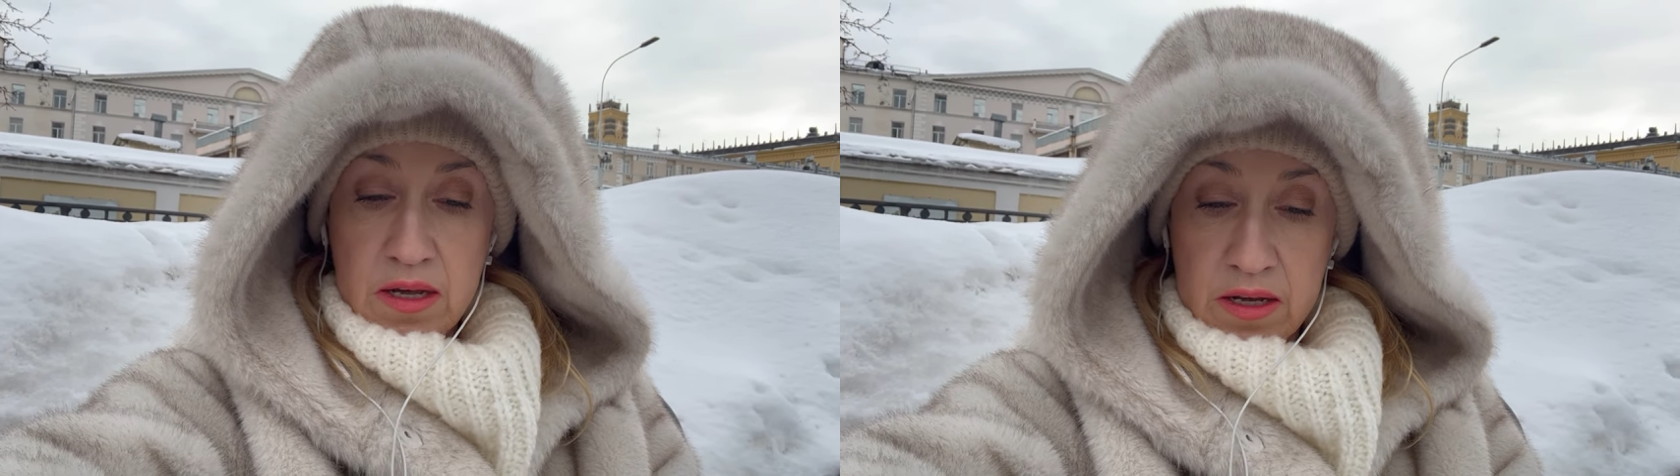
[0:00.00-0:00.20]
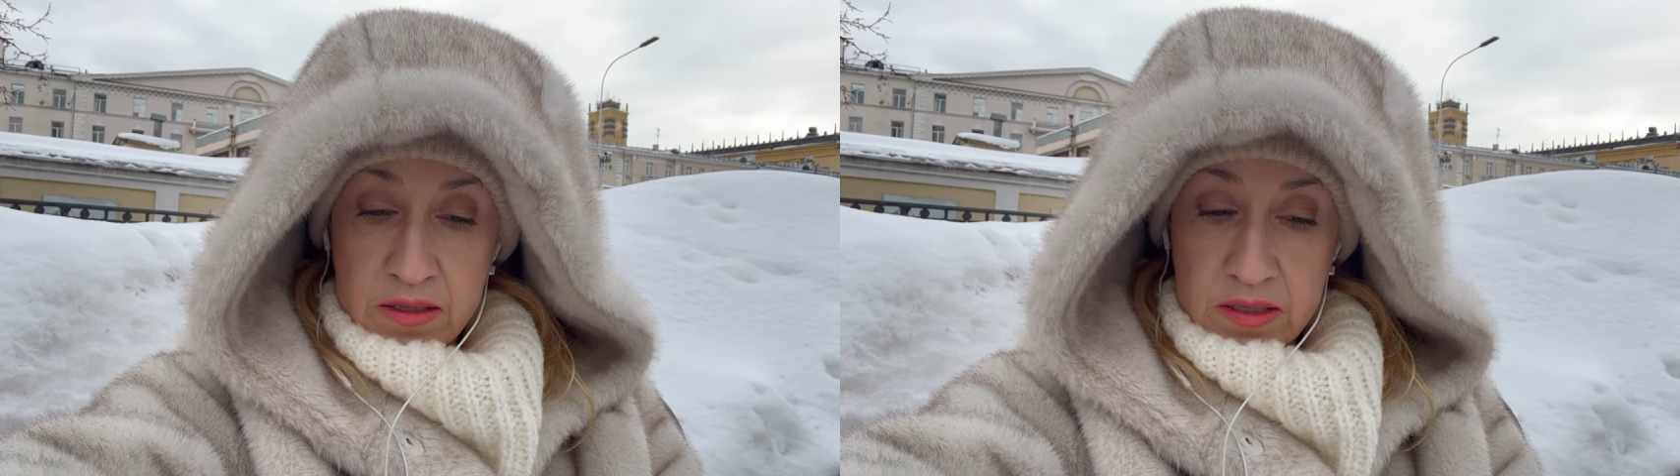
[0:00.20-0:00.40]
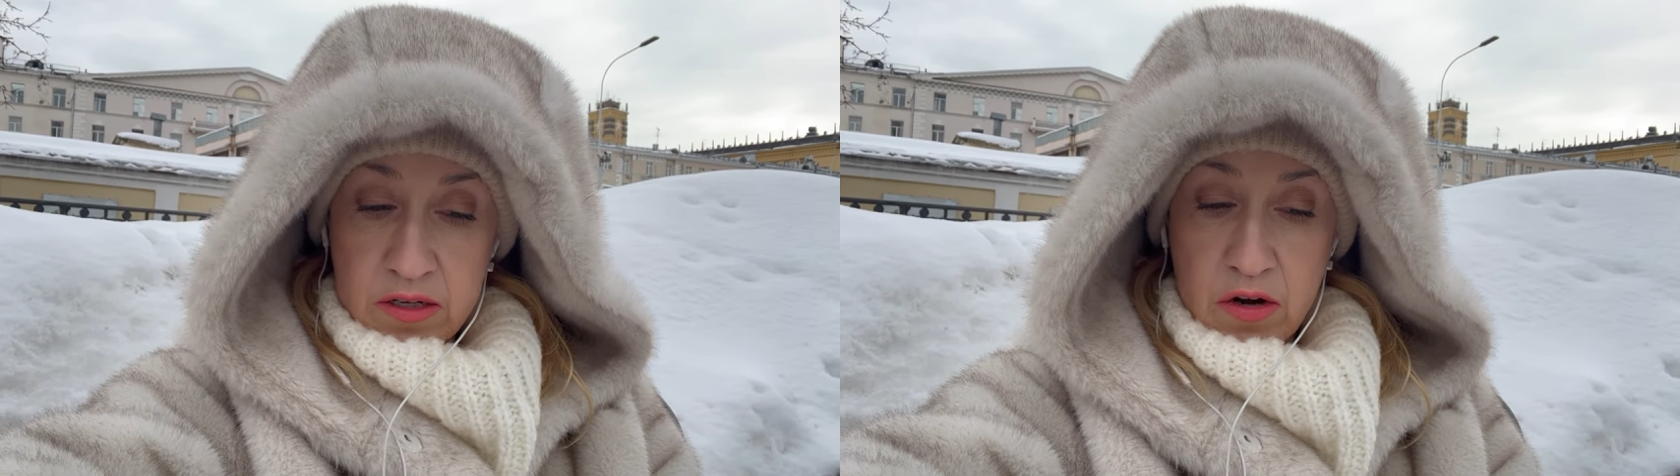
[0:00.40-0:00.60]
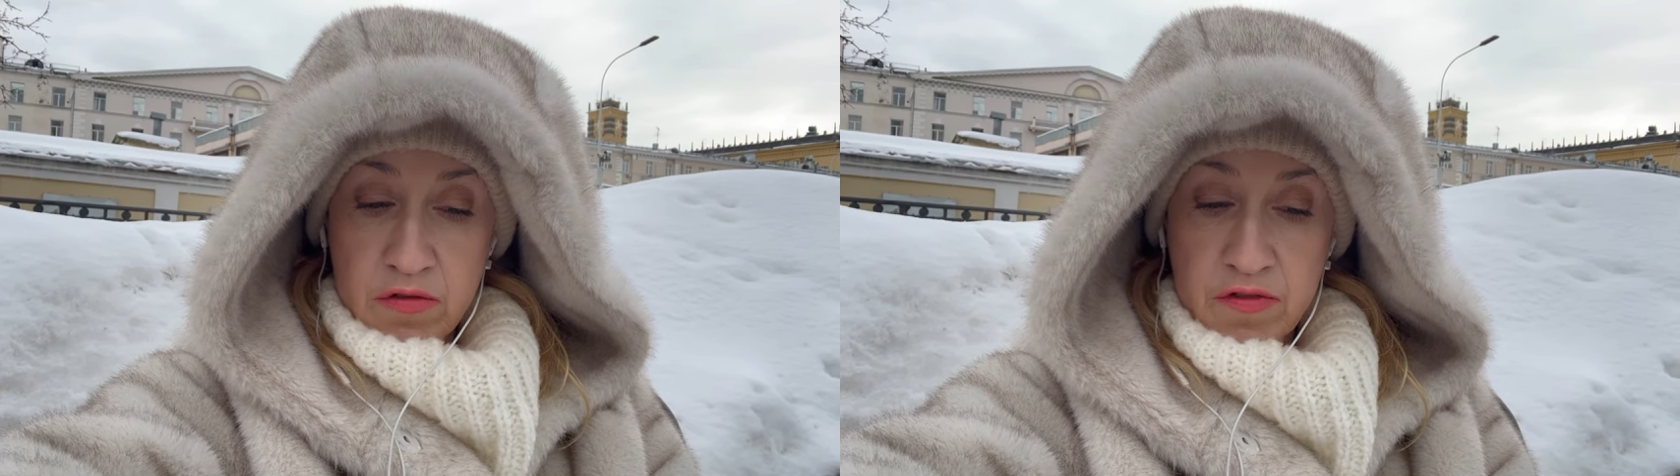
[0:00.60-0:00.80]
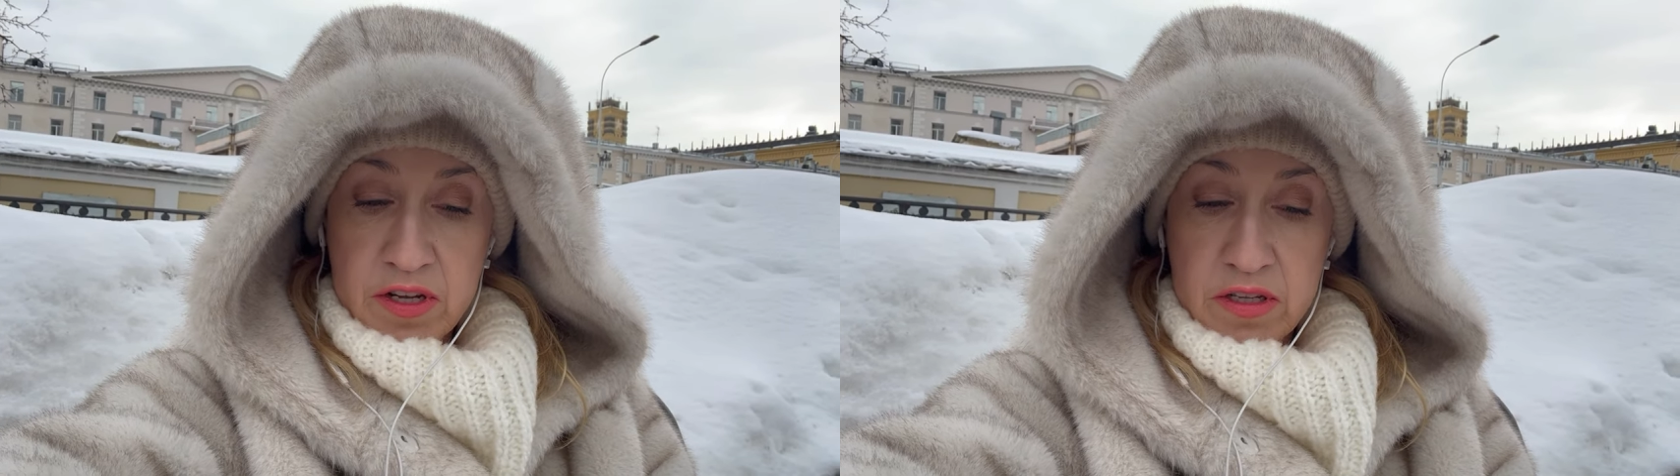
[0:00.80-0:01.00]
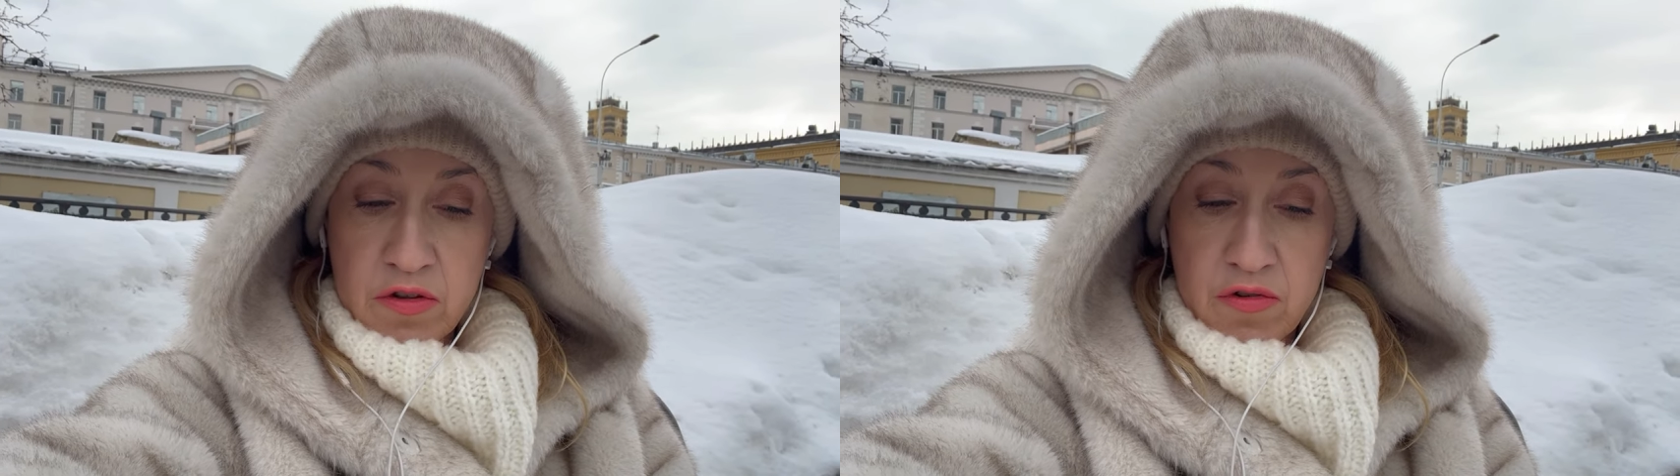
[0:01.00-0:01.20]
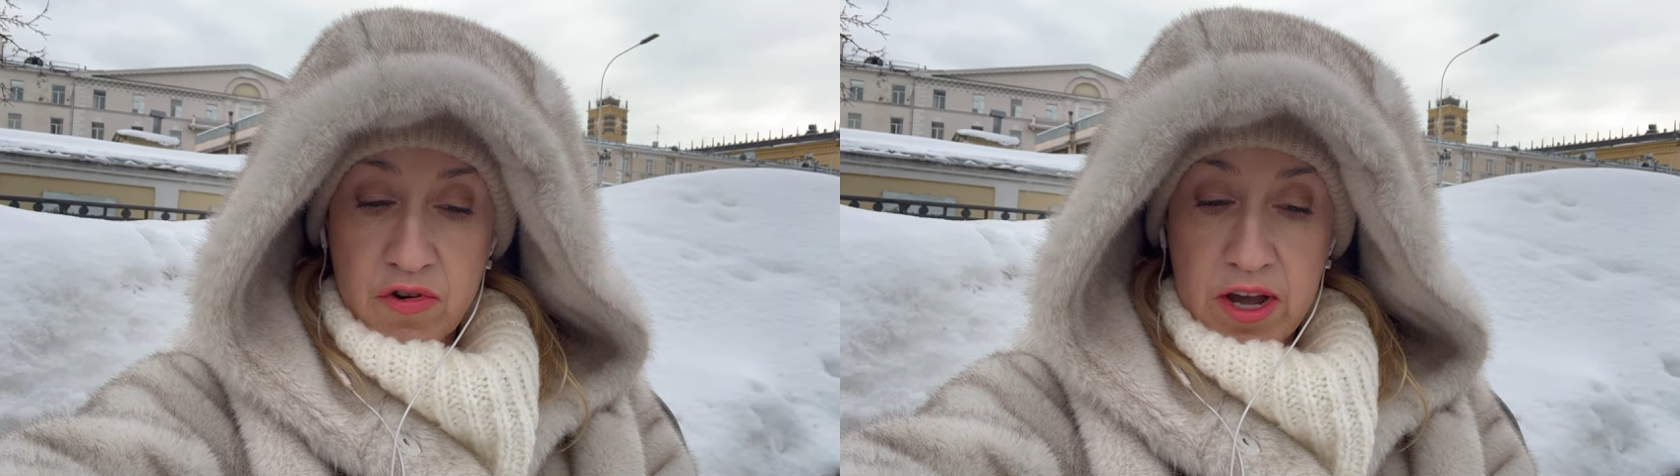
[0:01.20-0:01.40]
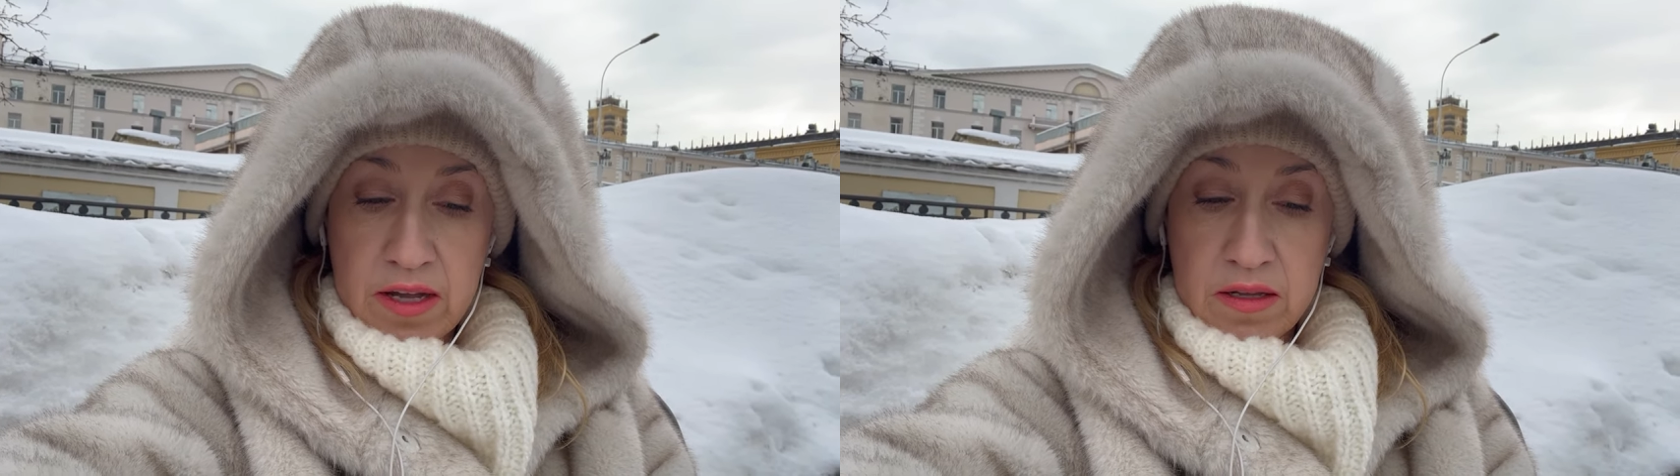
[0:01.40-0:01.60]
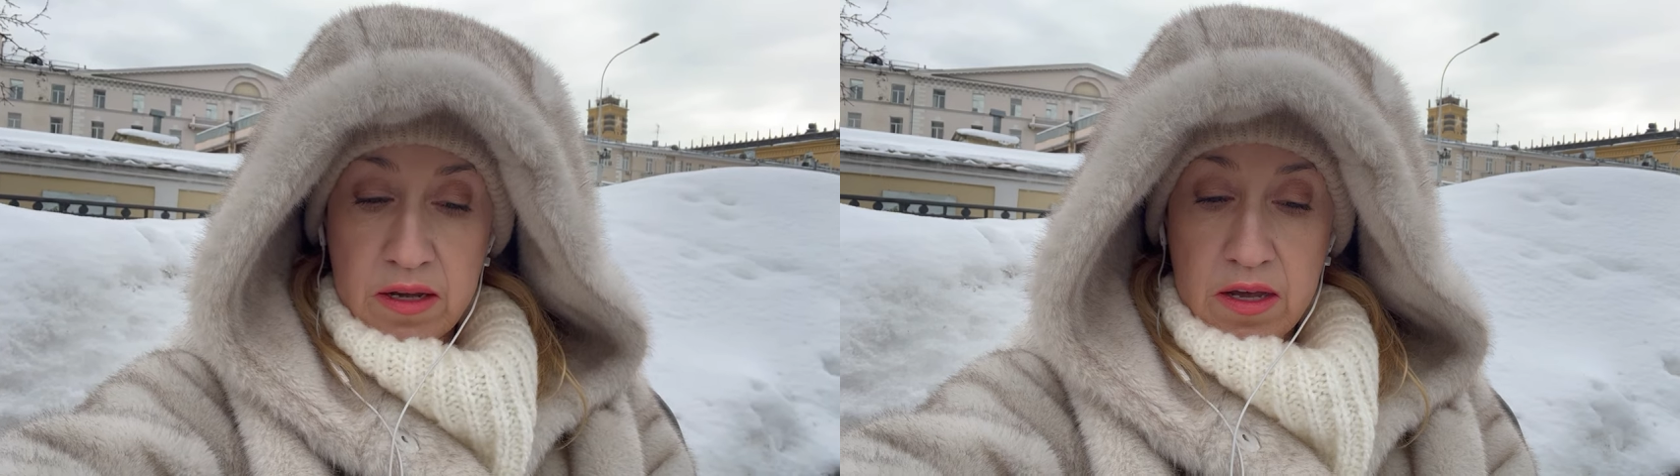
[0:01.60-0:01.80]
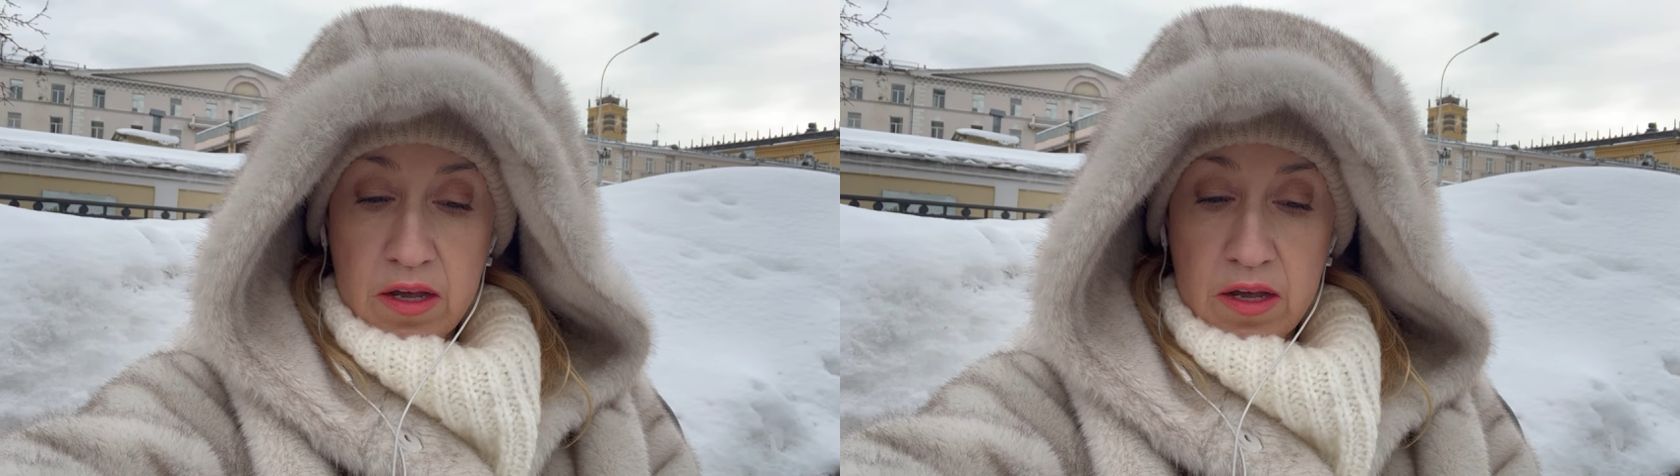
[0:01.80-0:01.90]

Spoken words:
in this conflict in Ukraine,